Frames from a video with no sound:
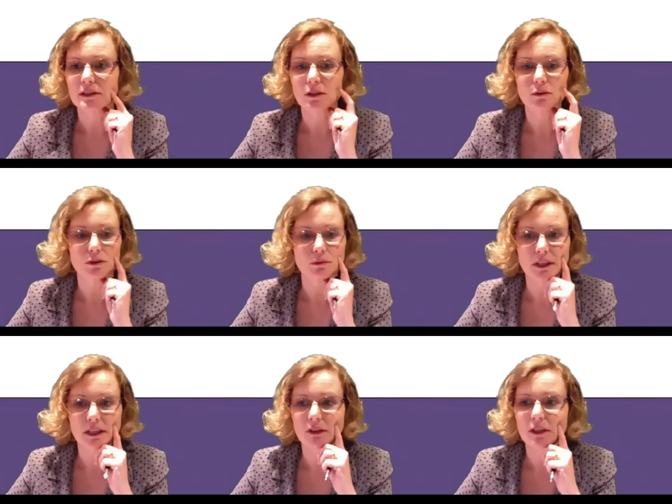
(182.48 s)
So do
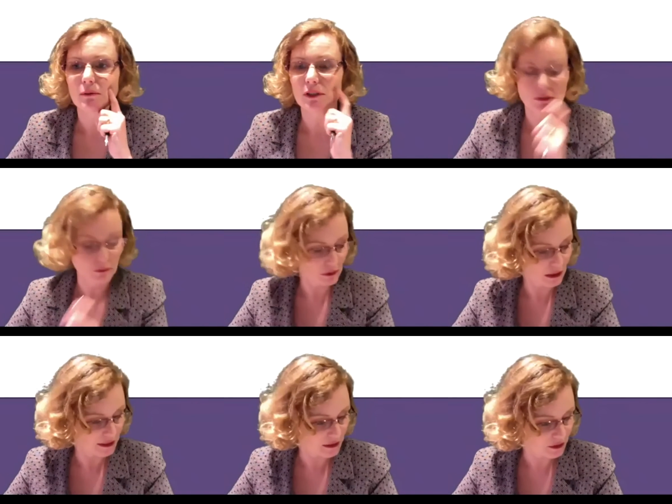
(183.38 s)
we have anybody who would
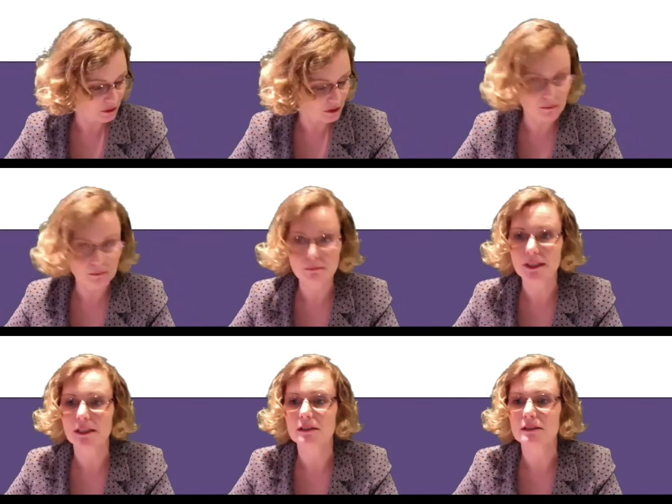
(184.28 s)
like to
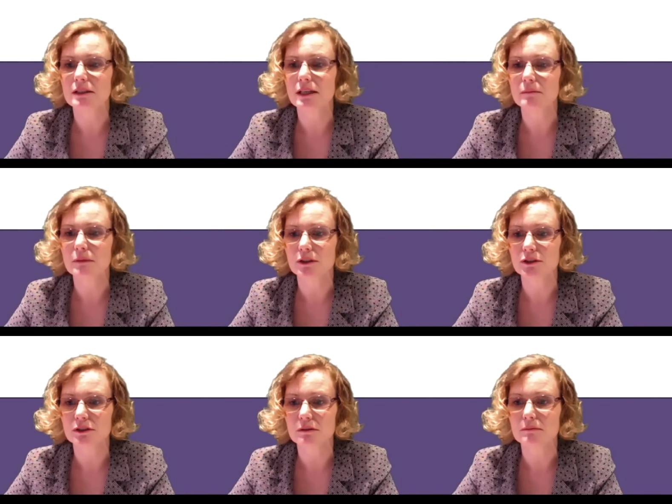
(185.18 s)
speak to that
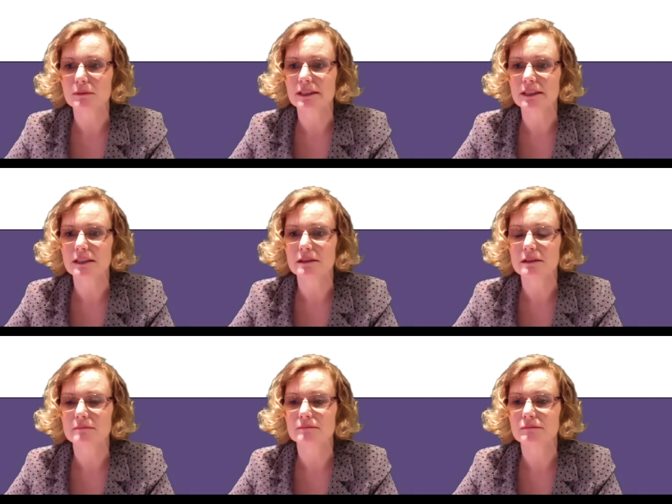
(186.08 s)
motion, please?